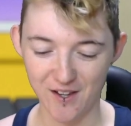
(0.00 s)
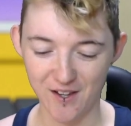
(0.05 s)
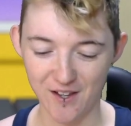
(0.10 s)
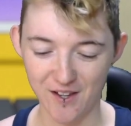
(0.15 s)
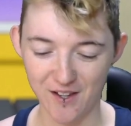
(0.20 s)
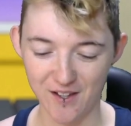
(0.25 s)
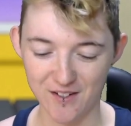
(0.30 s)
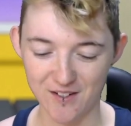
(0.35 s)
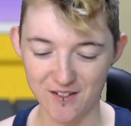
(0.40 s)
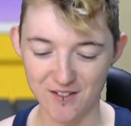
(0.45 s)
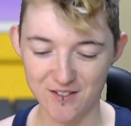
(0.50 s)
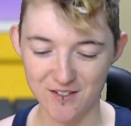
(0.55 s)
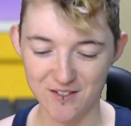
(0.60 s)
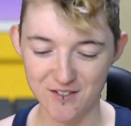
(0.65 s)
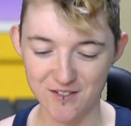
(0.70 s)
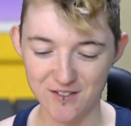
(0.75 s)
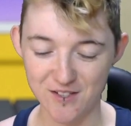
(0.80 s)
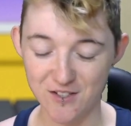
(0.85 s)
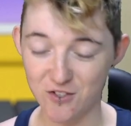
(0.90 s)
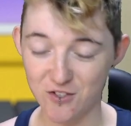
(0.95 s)
and it's
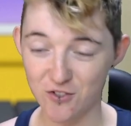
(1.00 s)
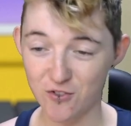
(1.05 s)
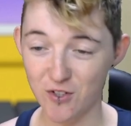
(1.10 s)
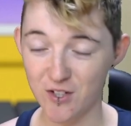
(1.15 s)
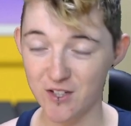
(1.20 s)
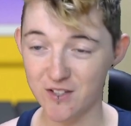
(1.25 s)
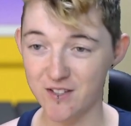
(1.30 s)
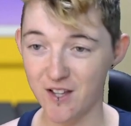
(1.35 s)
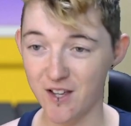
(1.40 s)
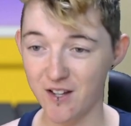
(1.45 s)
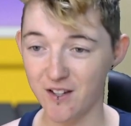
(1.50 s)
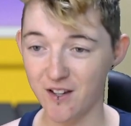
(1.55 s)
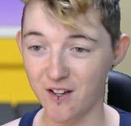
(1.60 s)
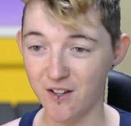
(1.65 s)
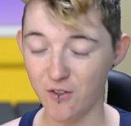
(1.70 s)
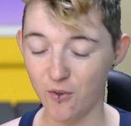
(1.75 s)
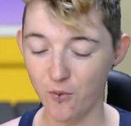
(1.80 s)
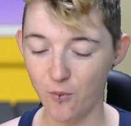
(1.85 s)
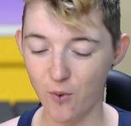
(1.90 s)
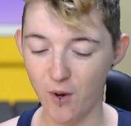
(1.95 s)
just it's just really exciting. I don't know